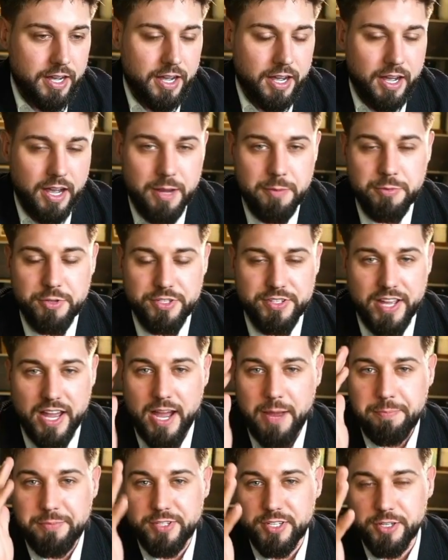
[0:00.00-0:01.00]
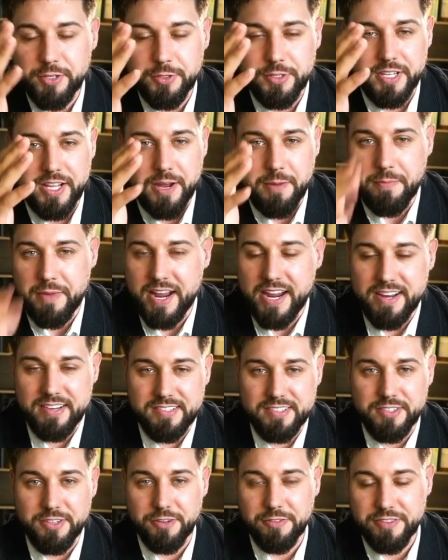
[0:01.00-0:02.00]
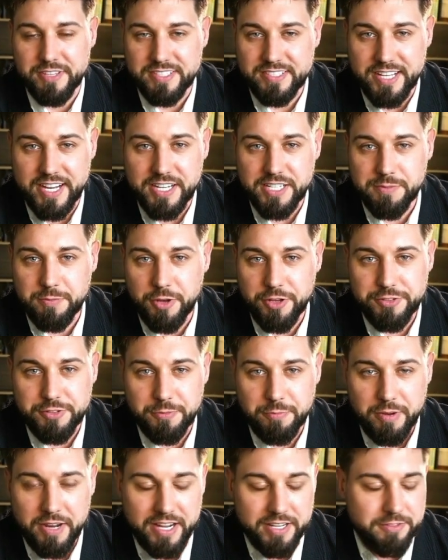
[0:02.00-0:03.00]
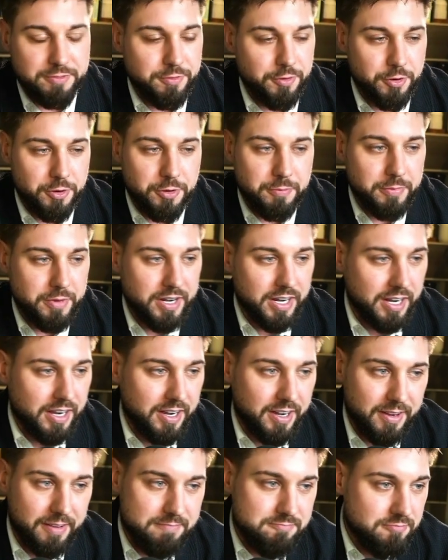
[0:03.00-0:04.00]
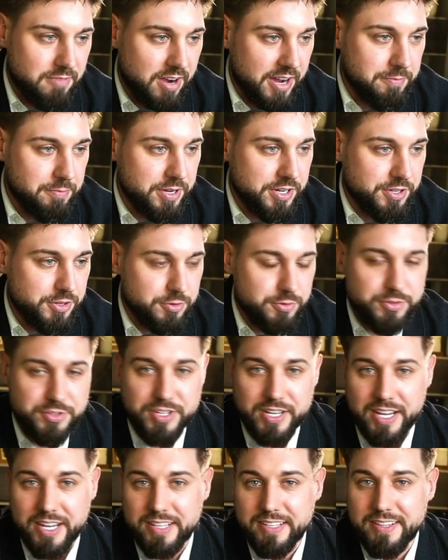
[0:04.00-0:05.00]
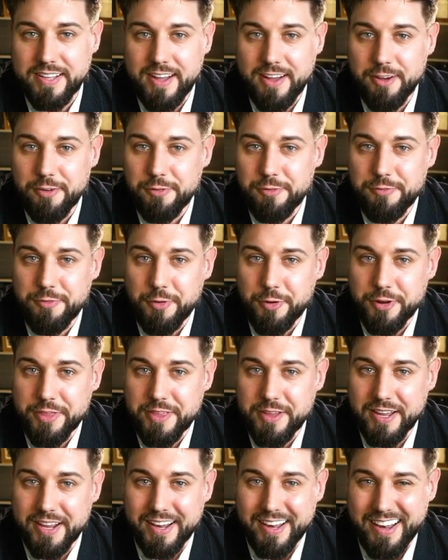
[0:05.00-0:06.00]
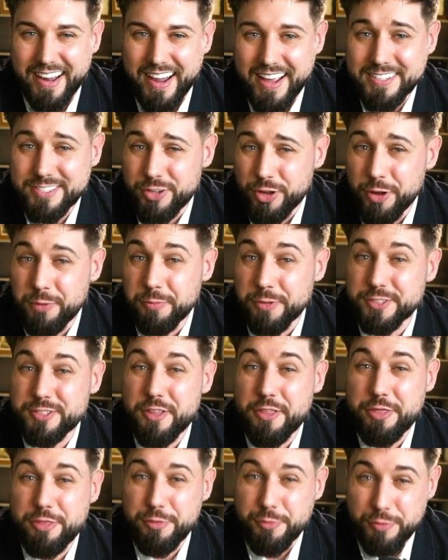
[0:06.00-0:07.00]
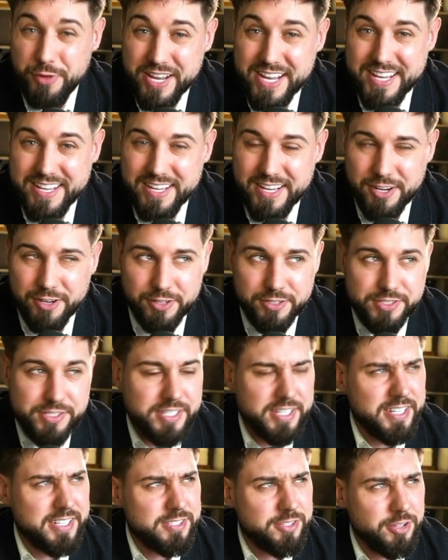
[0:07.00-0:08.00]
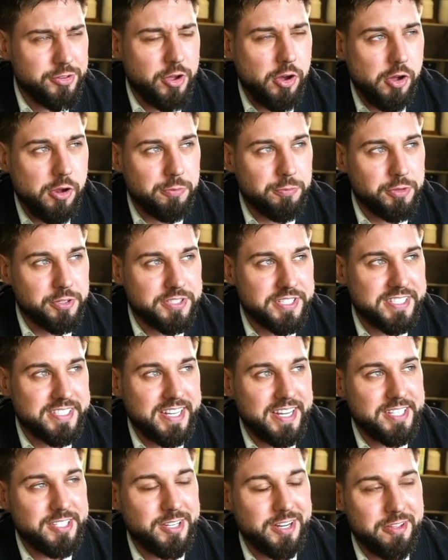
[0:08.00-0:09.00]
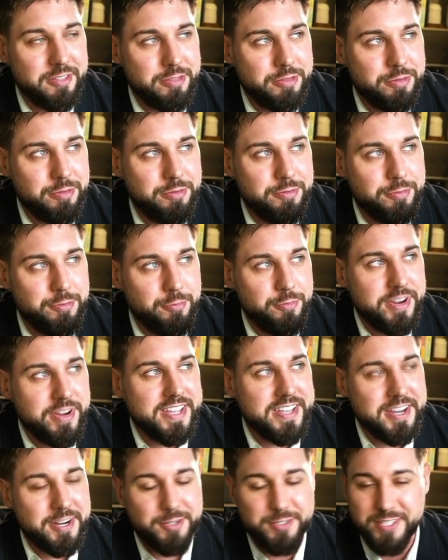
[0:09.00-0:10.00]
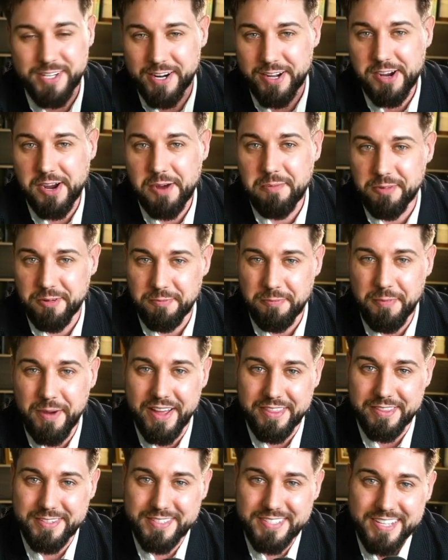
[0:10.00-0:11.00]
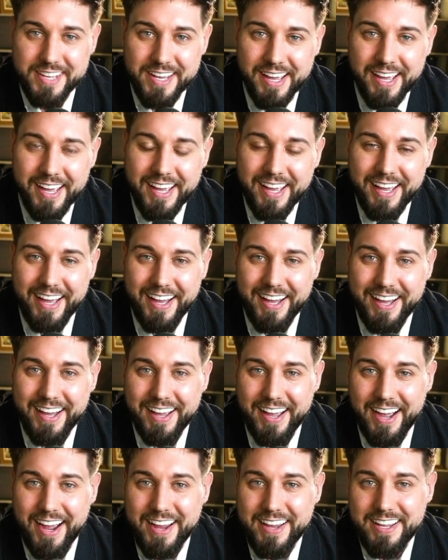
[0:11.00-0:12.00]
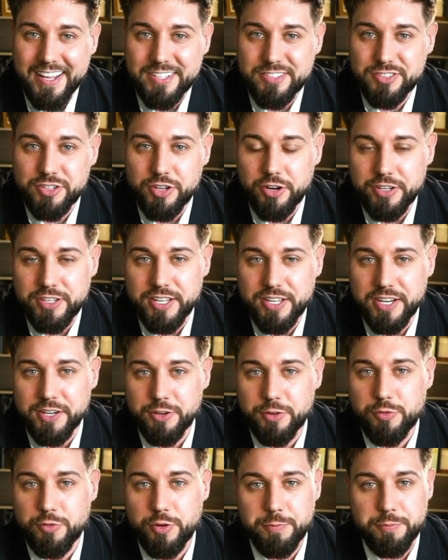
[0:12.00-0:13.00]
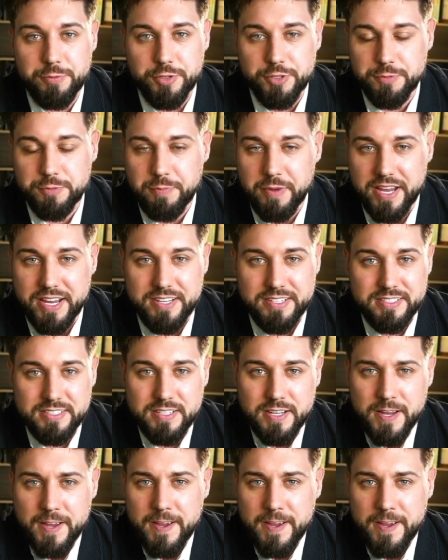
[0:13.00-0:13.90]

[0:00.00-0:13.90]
I'm just absolutely amazed of the SageMaster platform. I've been using it now for the last almost 3 years. It's not almost, it's actually 3 years and a couple of months. I got started in the crypto space